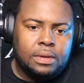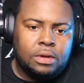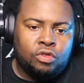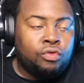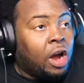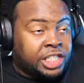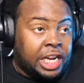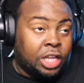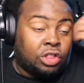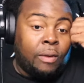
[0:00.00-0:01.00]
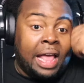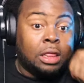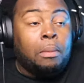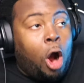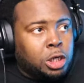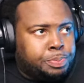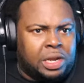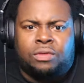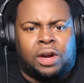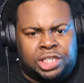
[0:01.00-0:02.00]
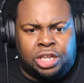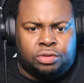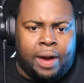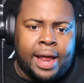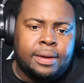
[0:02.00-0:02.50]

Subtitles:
Rushing threat, Lamar's been the rushing threat.